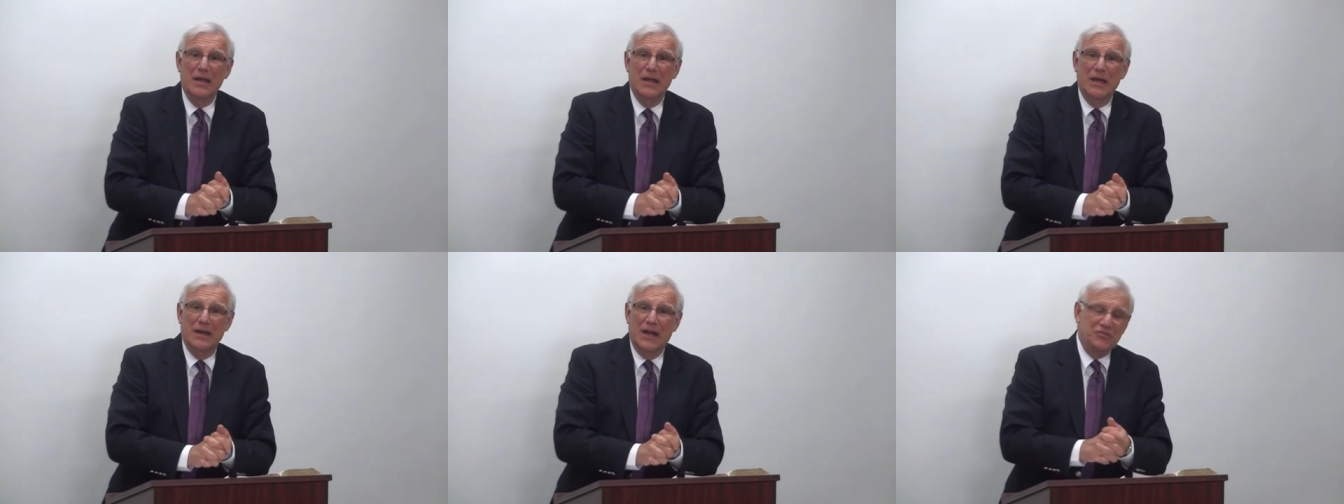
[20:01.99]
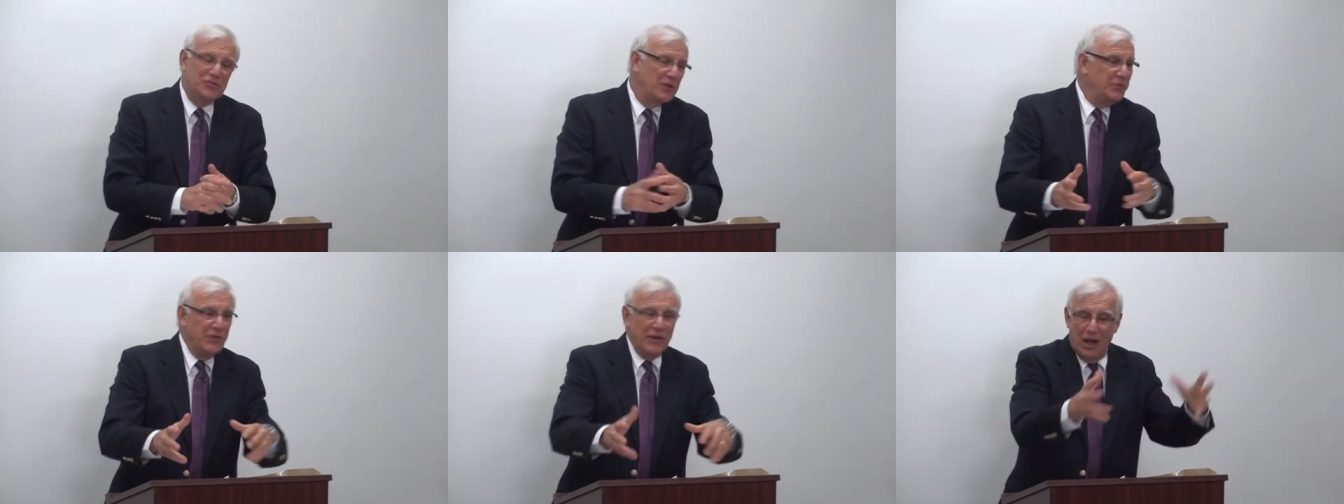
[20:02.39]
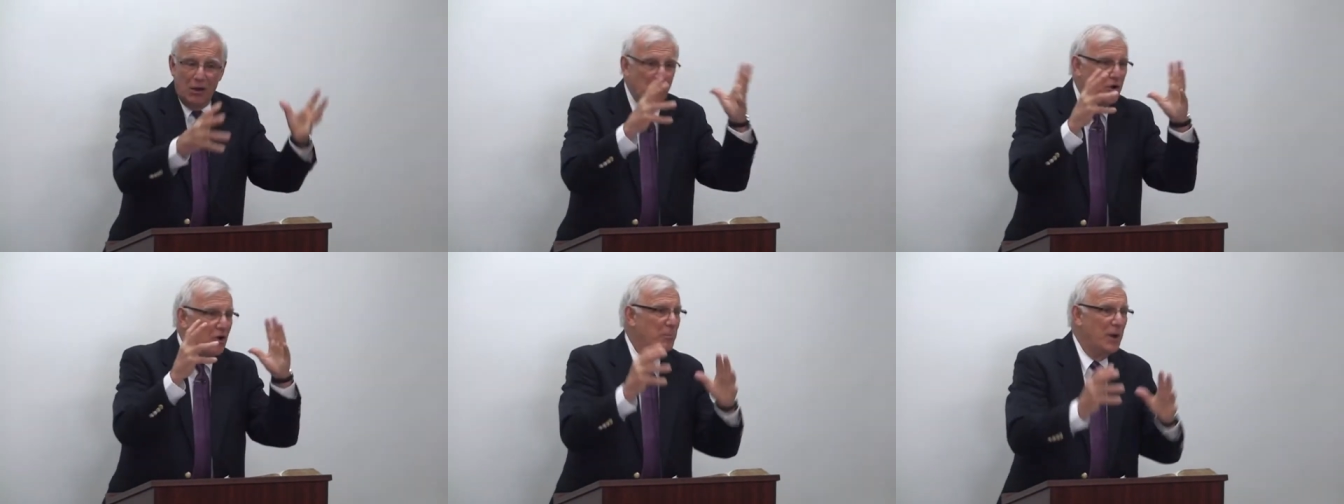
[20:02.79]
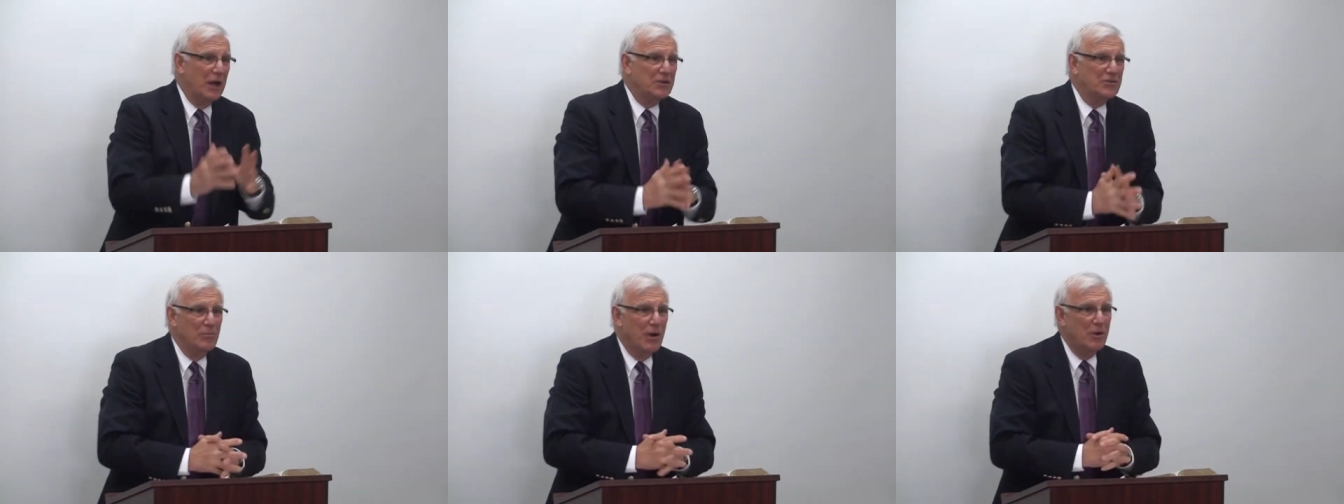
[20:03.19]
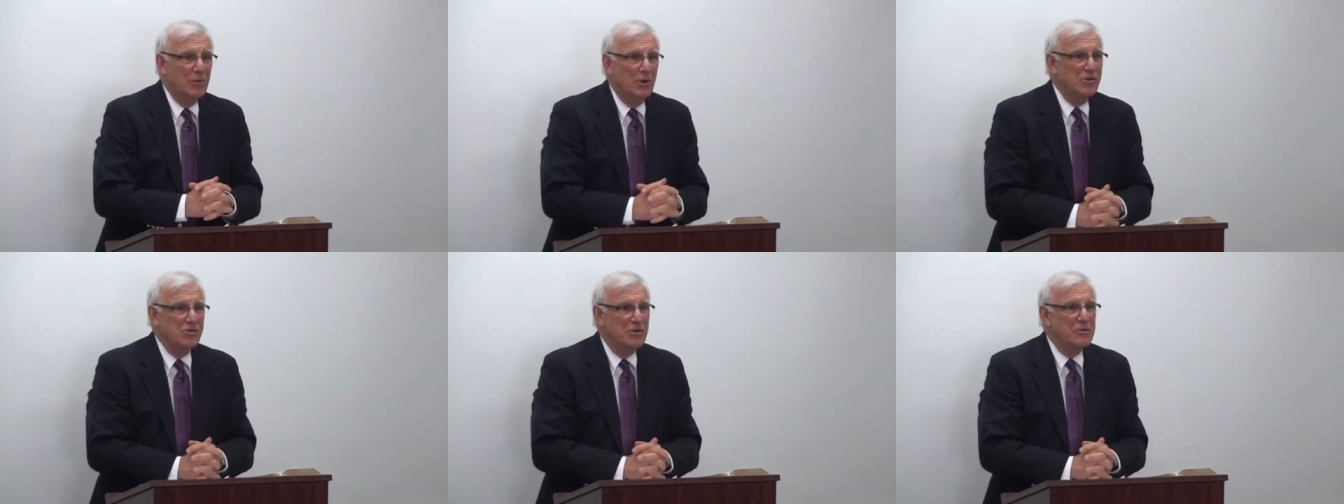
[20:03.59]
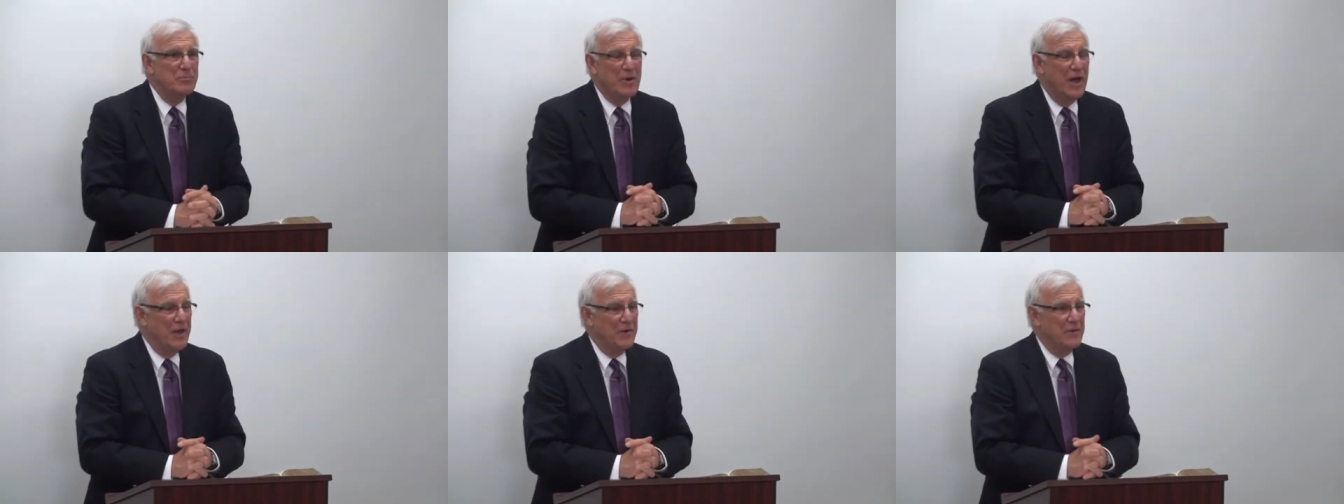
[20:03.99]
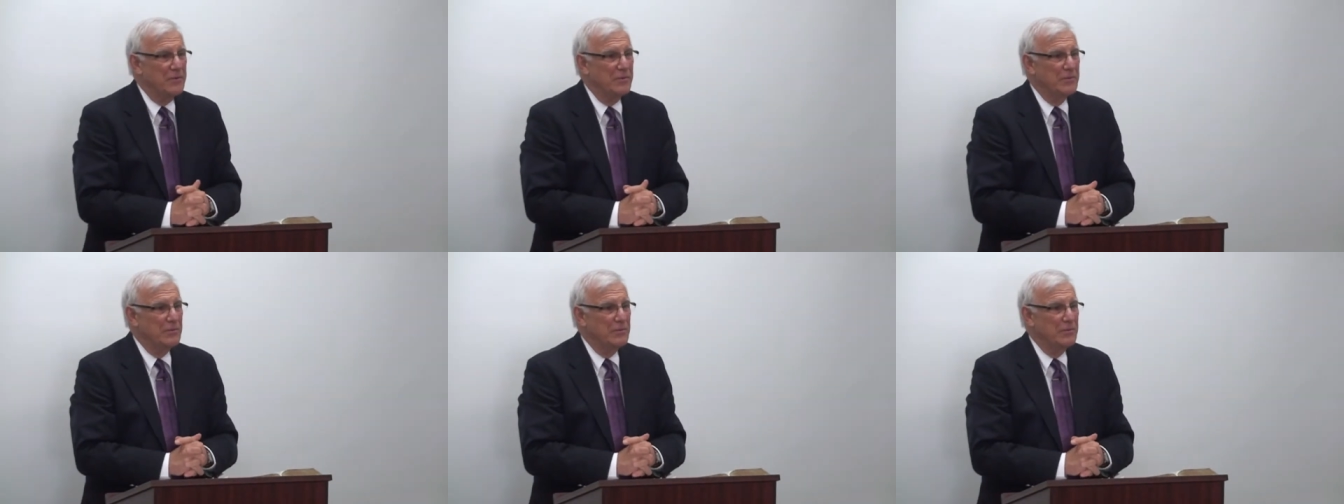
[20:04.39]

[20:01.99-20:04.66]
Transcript: And I said, then I'll go back to my regular pattern.